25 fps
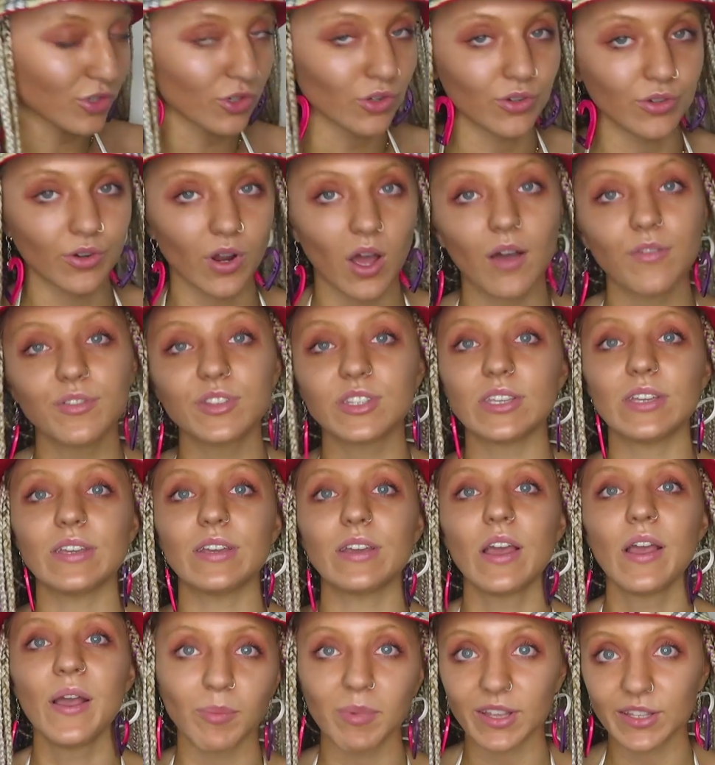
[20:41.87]
done
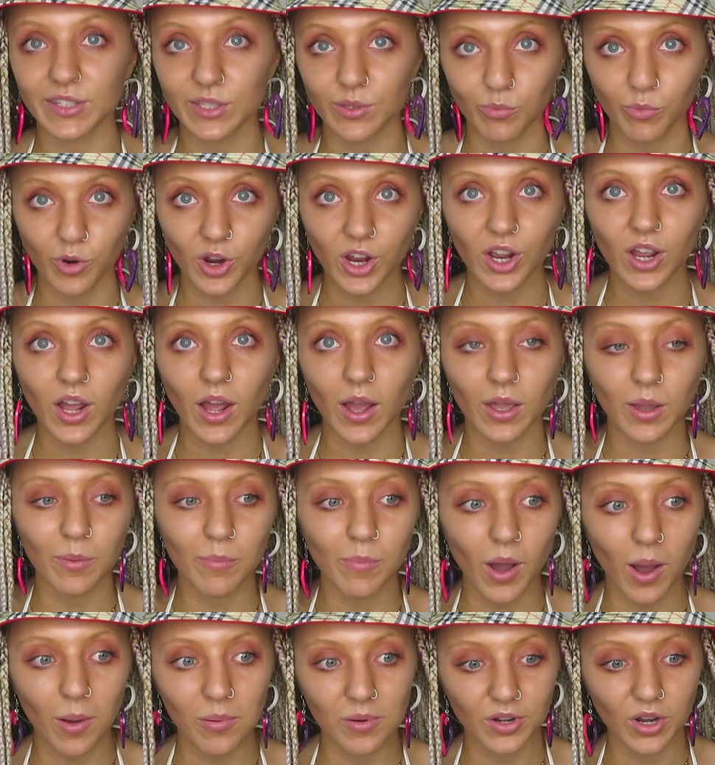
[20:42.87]
obviously the bits and work I
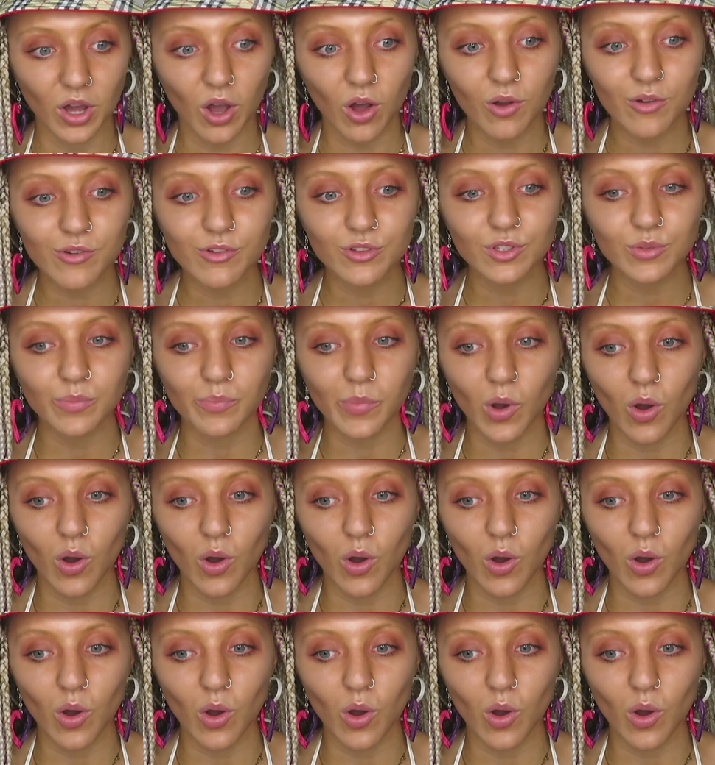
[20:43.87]
can pop and hold